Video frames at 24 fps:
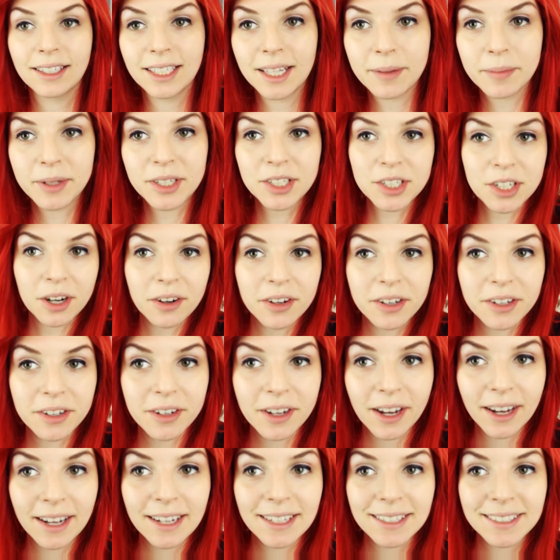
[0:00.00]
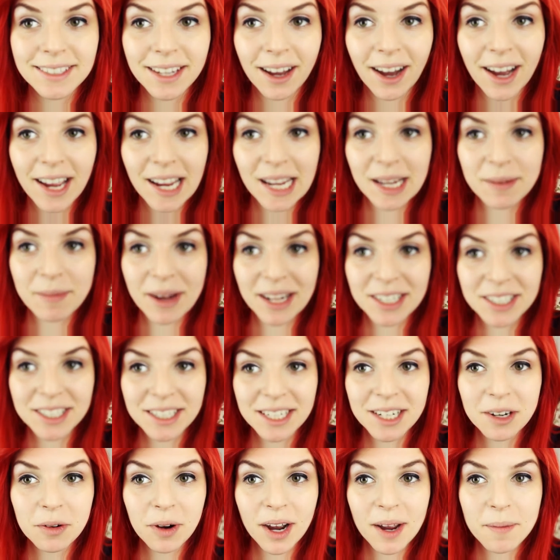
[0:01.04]
let me show you guys. I am
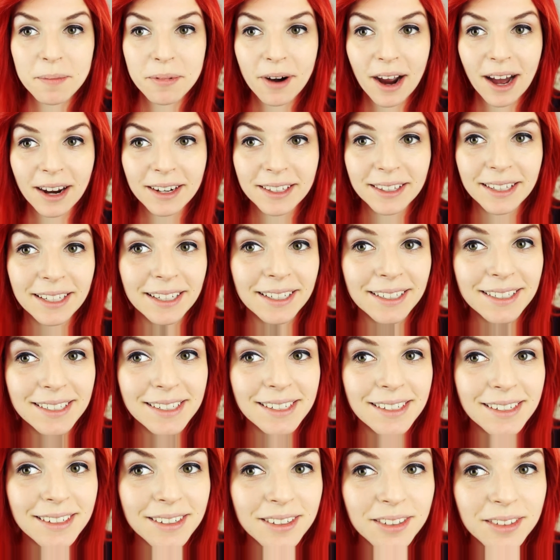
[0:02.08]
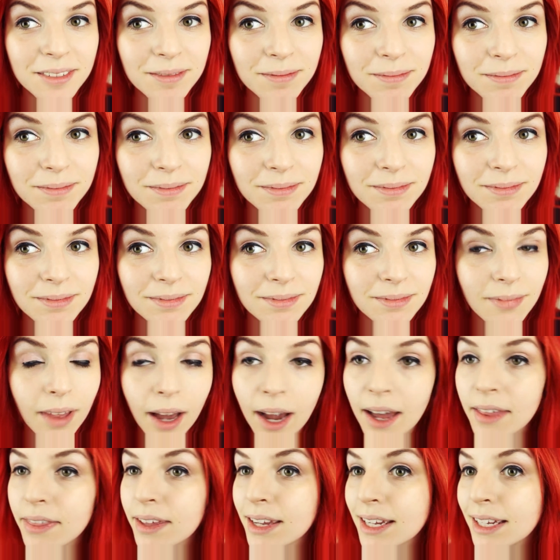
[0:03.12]
actually quite proud of this.
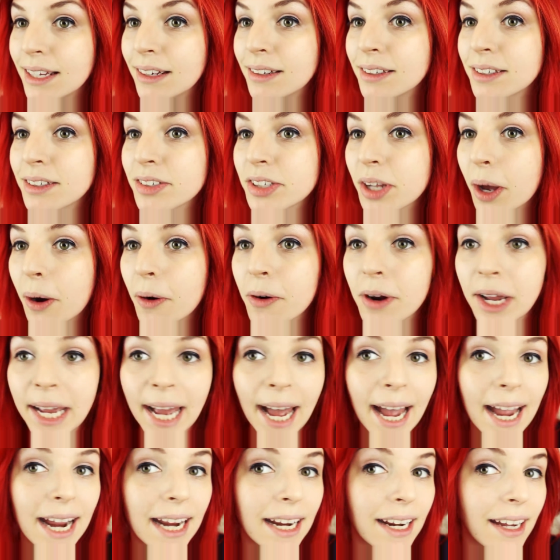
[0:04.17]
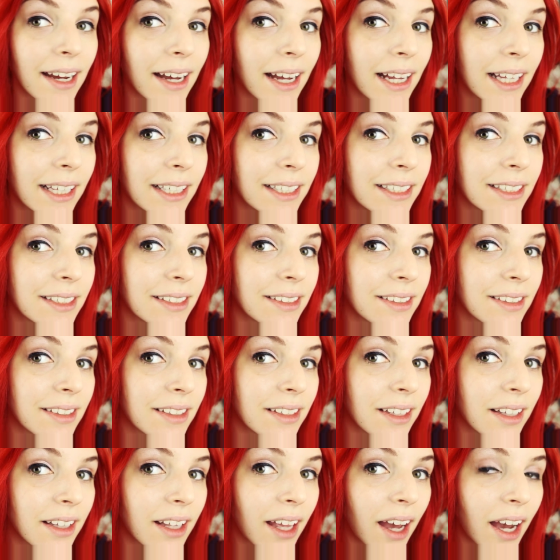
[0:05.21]
I think it looks okay, and
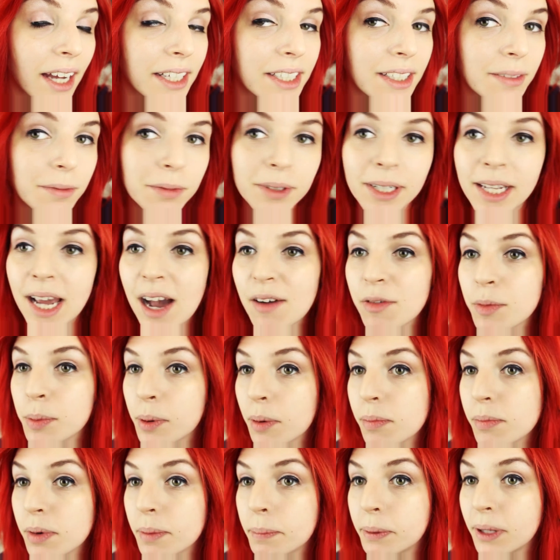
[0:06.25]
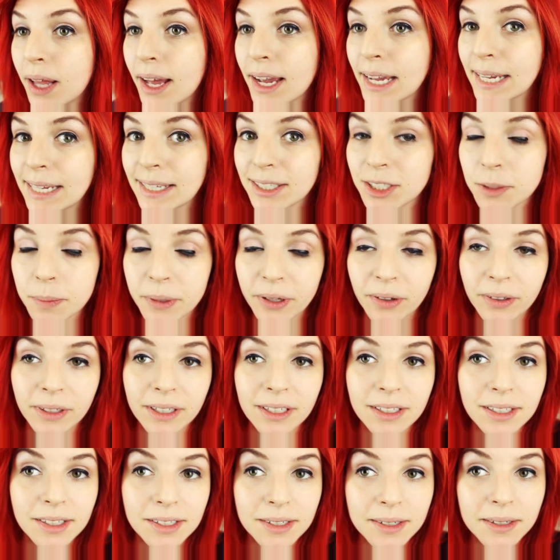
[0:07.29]
I didn't really have a problem applying it, to be
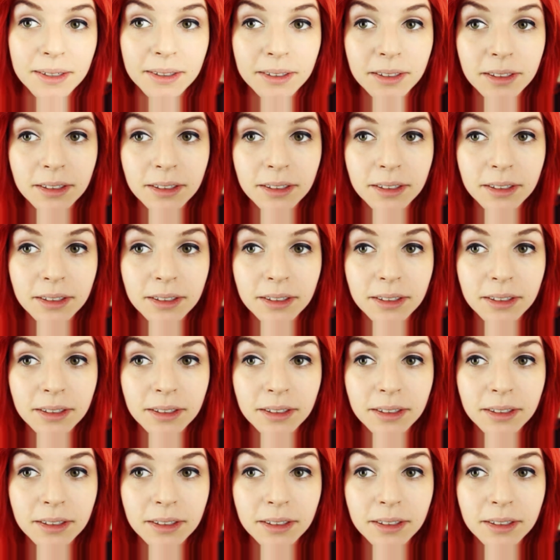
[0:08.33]
honest. The